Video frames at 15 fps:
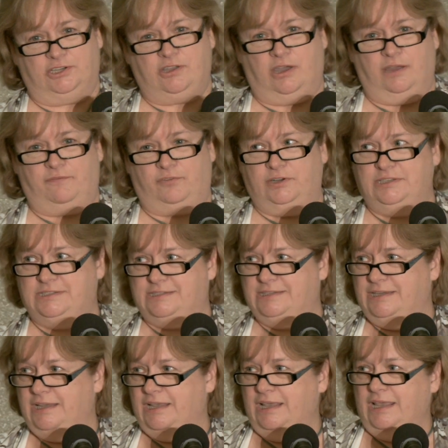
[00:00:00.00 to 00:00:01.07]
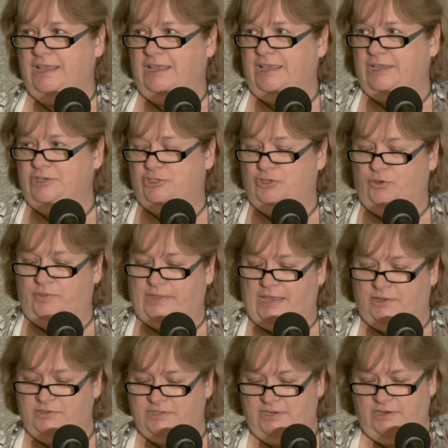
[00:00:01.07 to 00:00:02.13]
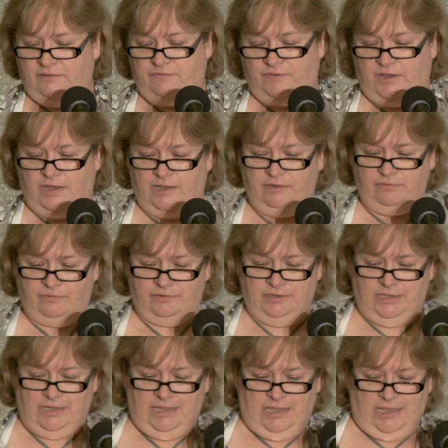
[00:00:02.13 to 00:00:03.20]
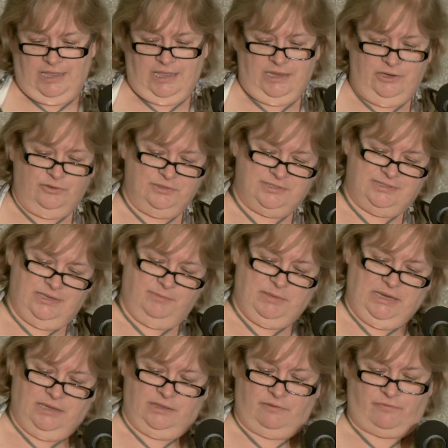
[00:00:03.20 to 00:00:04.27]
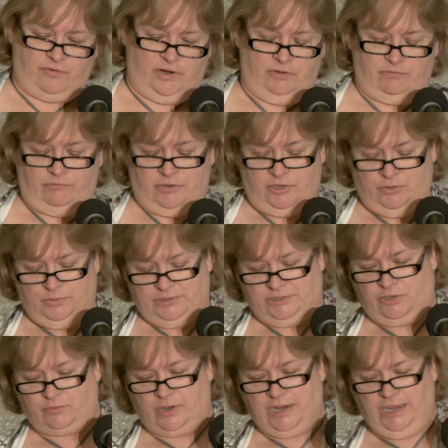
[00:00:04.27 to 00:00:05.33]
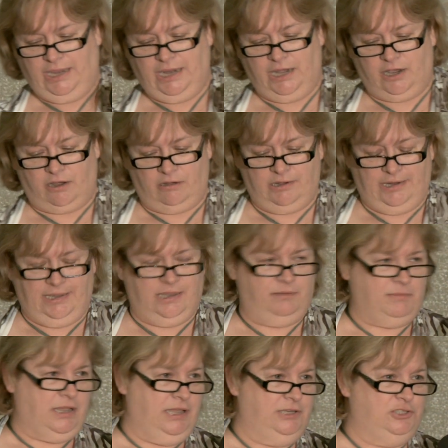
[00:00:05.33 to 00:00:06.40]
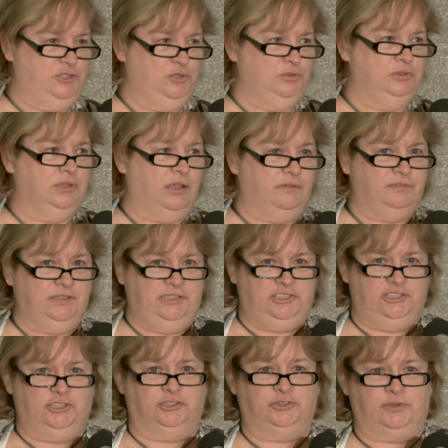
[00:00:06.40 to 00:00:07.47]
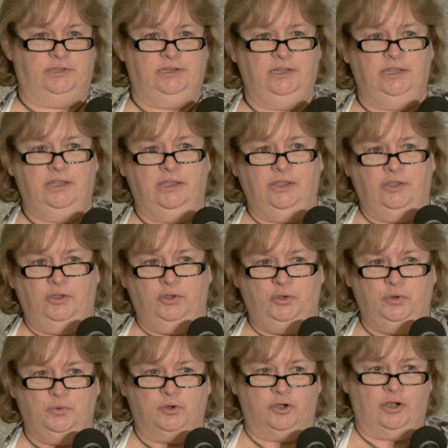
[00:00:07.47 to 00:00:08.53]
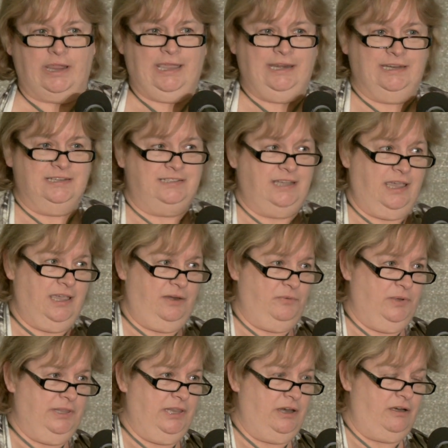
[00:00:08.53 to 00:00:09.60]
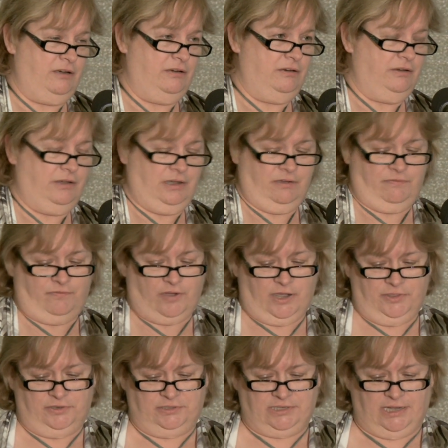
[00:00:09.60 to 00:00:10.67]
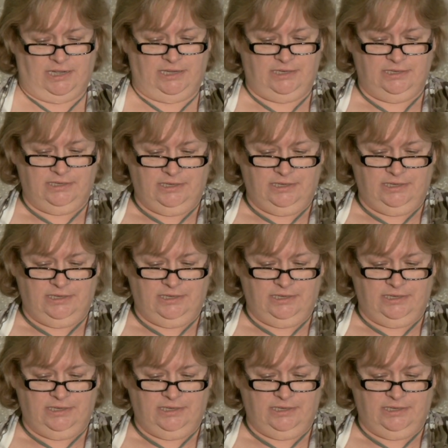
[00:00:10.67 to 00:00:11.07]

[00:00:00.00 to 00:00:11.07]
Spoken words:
conference in 2005, and you'll see me in the front row with the gray hair and my two lovely children who were 8 and 10 when their father died.